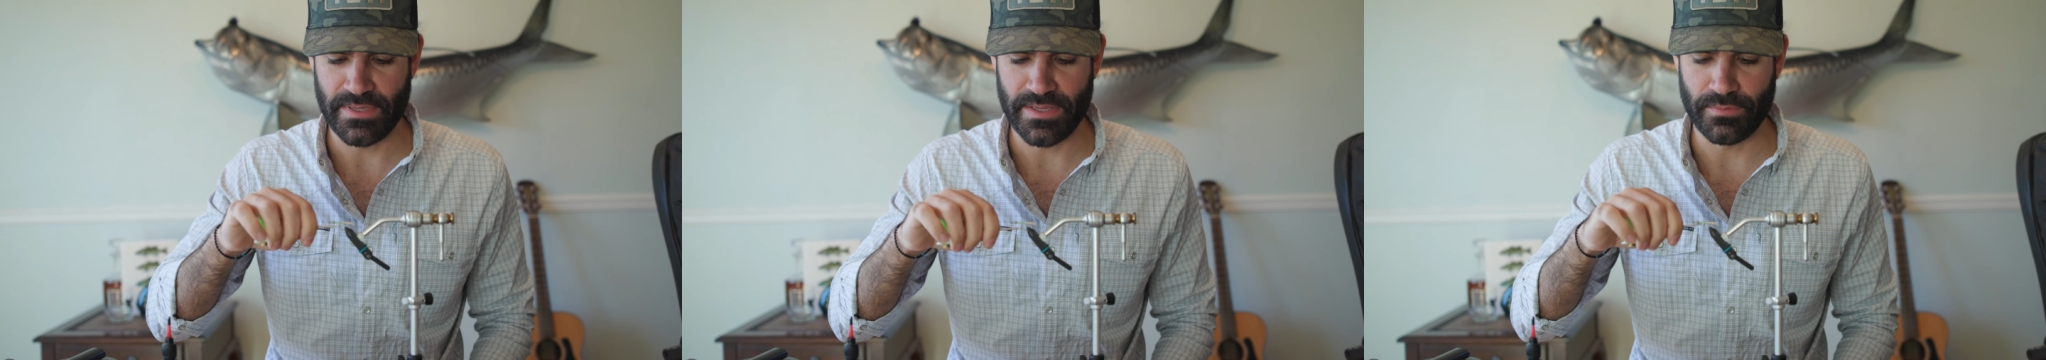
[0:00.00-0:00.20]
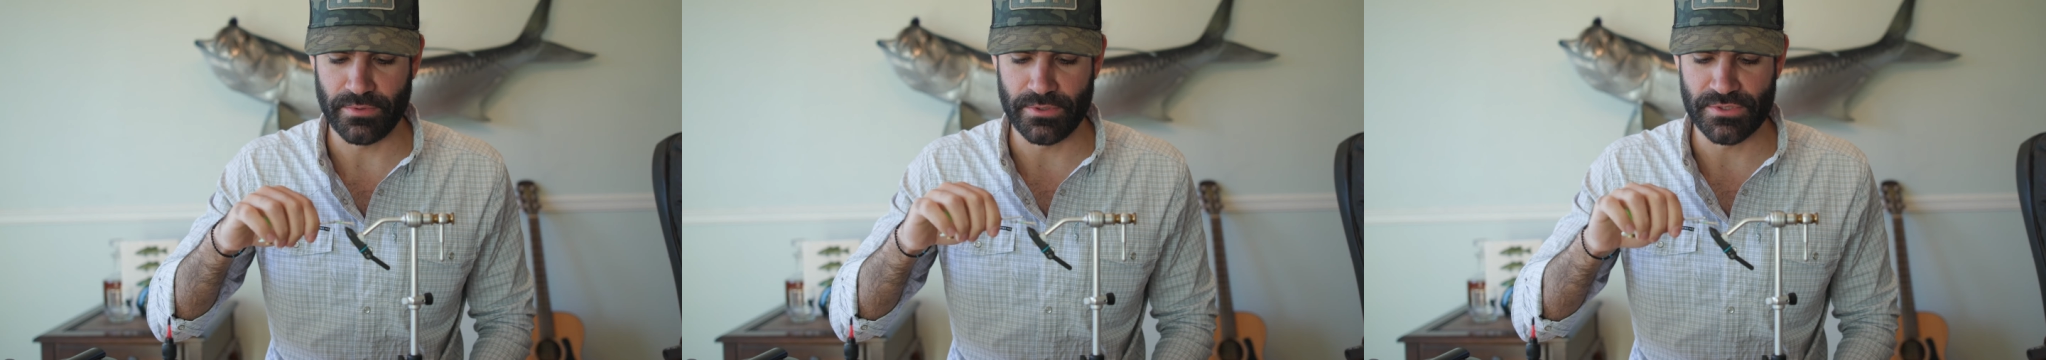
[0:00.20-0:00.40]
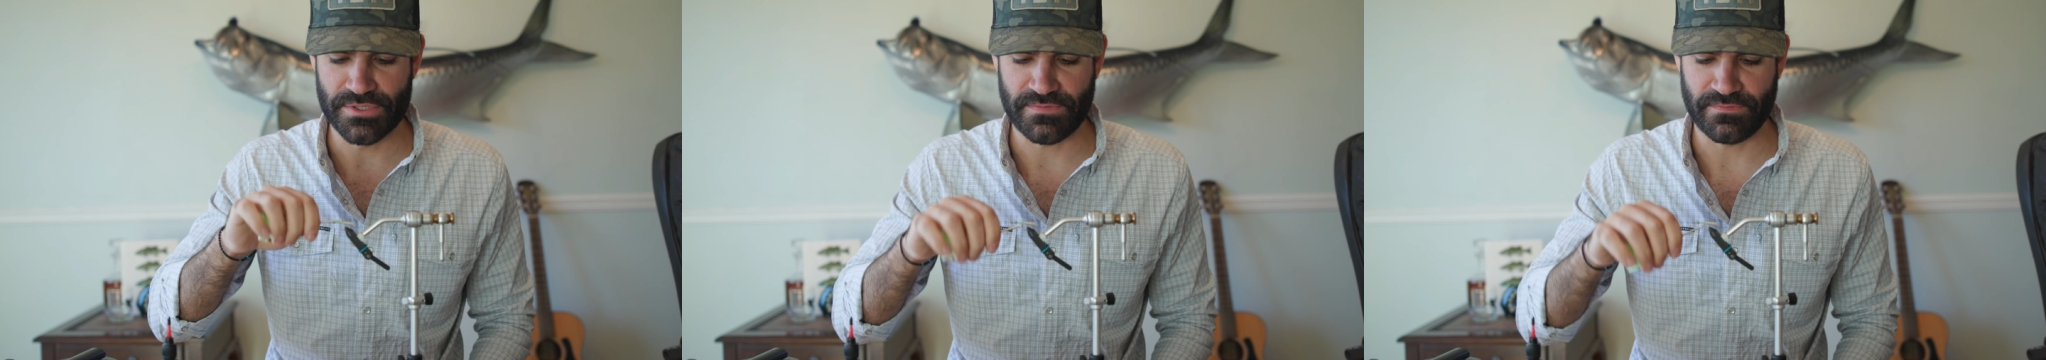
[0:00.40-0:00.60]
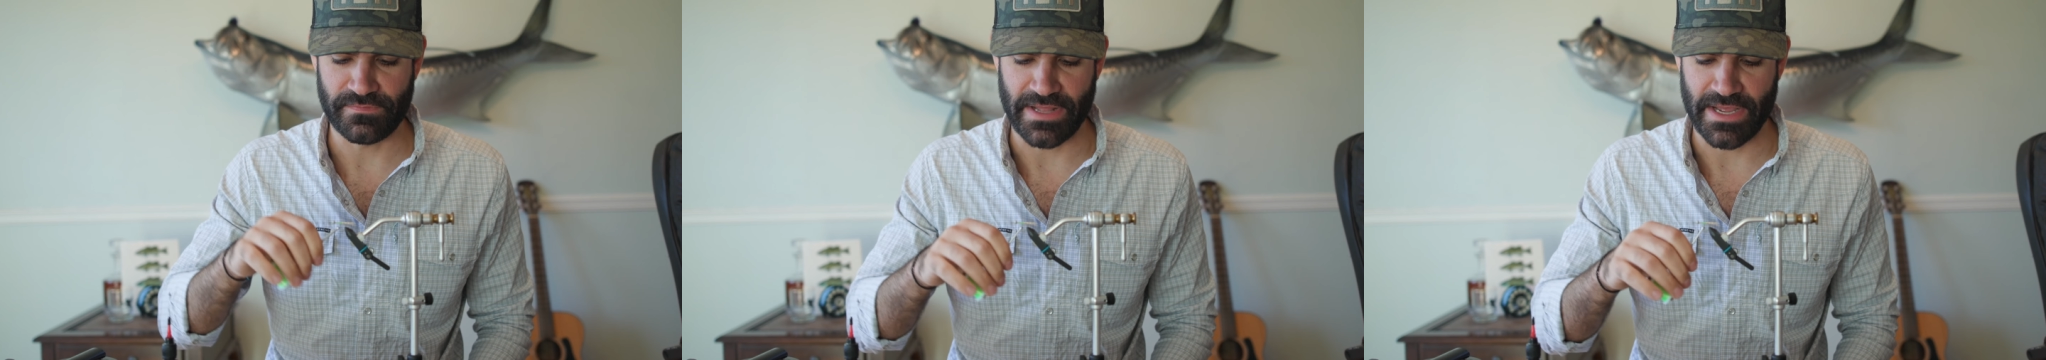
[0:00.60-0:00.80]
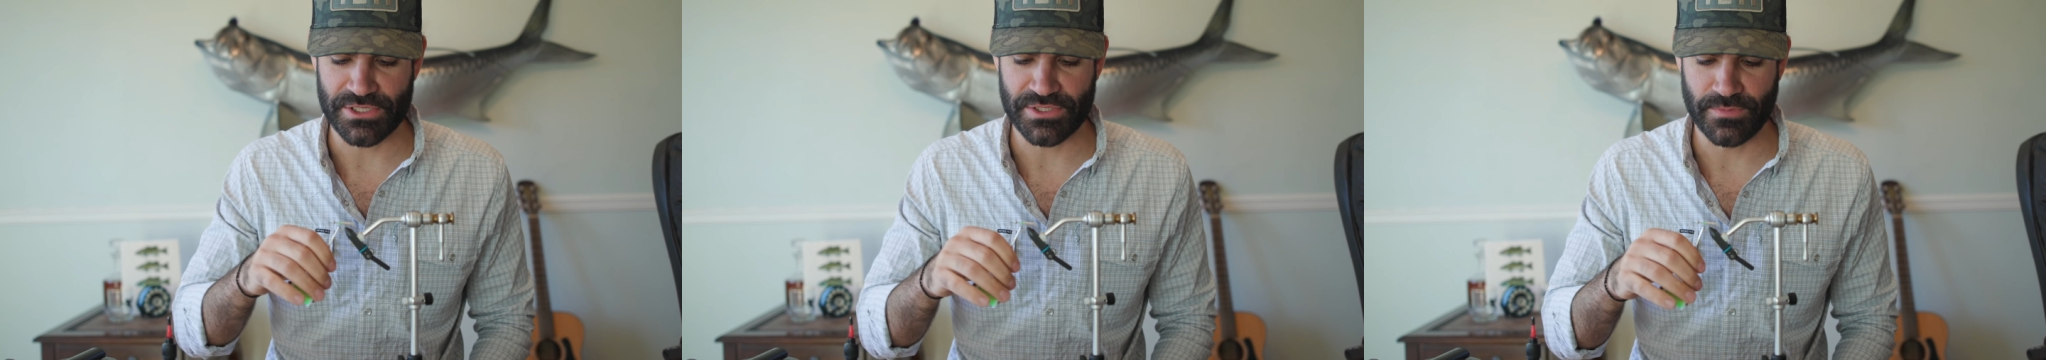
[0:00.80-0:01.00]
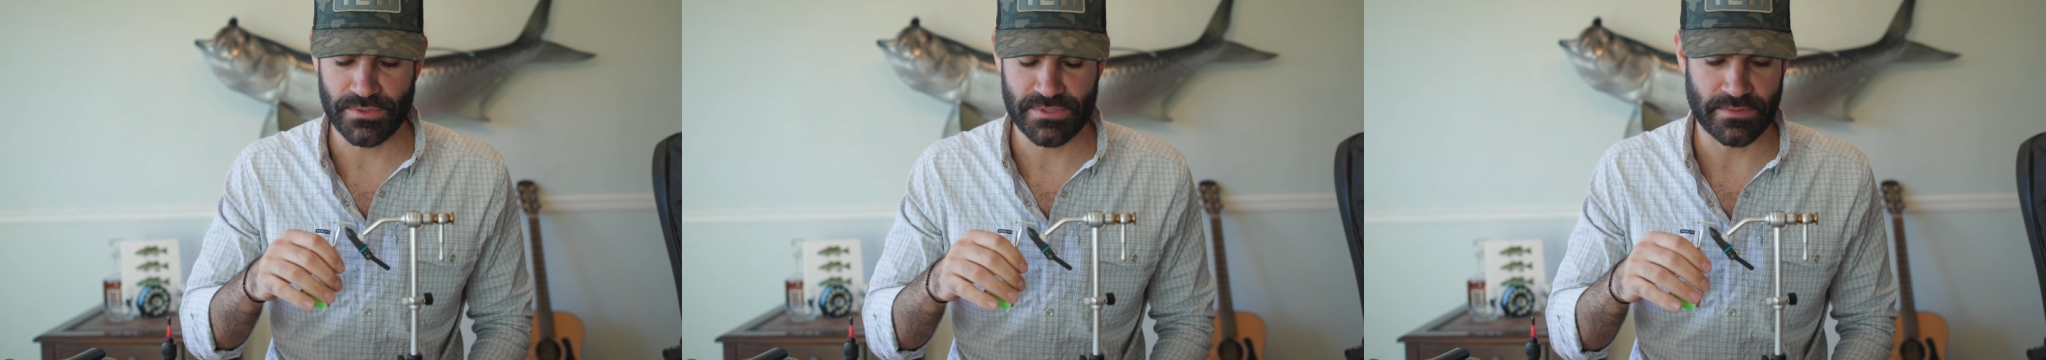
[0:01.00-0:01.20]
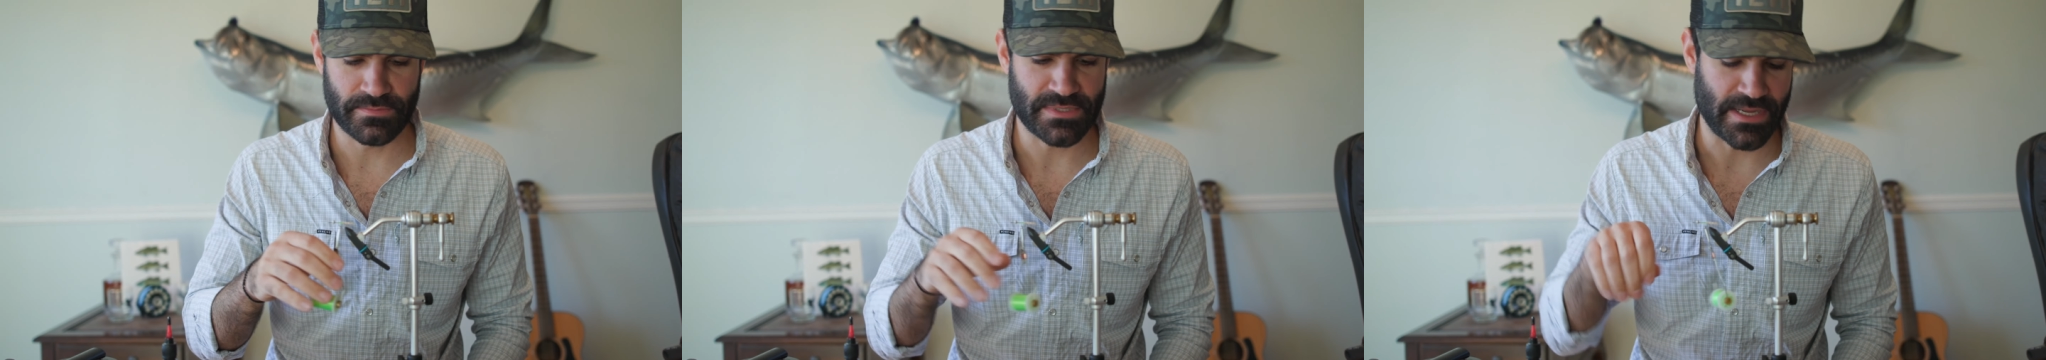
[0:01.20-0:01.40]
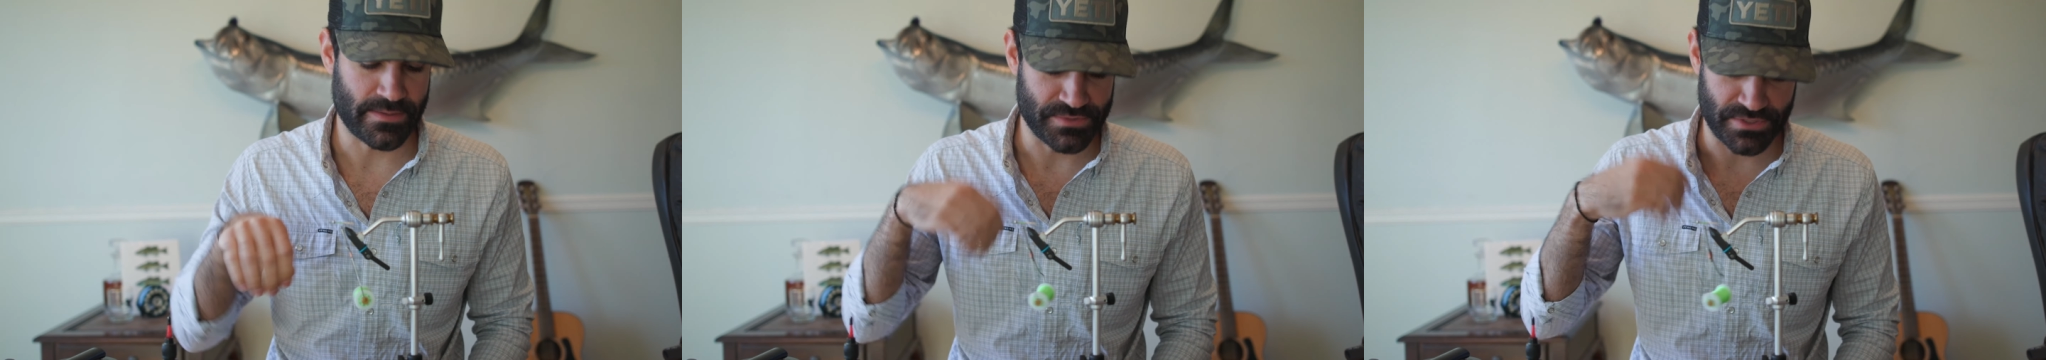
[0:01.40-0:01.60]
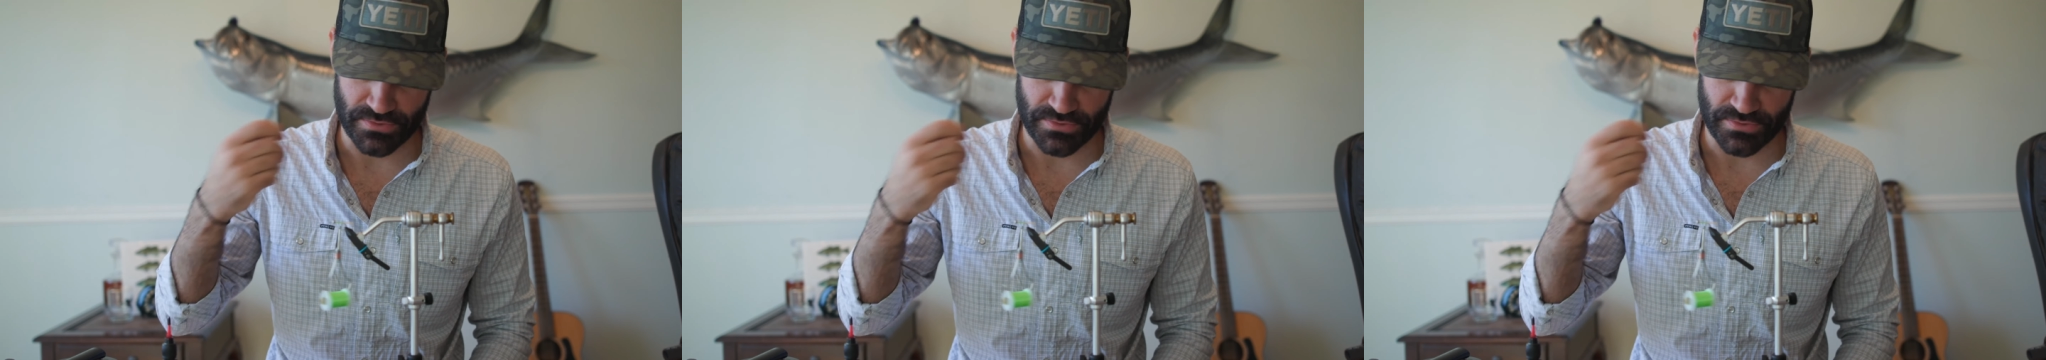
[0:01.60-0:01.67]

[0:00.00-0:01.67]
people do flash-a-boo sometimes,